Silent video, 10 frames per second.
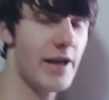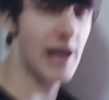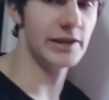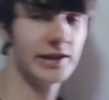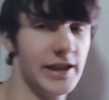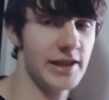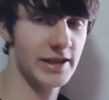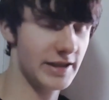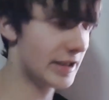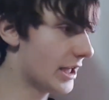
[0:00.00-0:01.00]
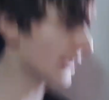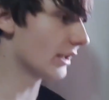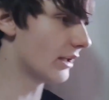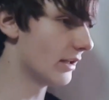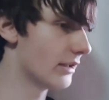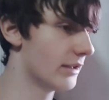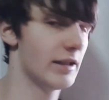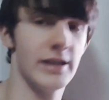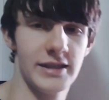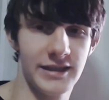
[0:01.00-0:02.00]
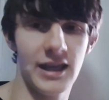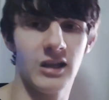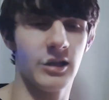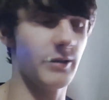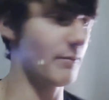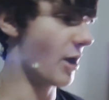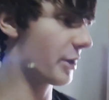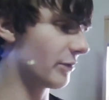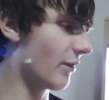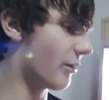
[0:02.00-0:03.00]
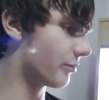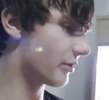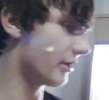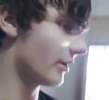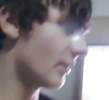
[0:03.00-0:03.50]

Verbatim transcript: are actually still still mucking around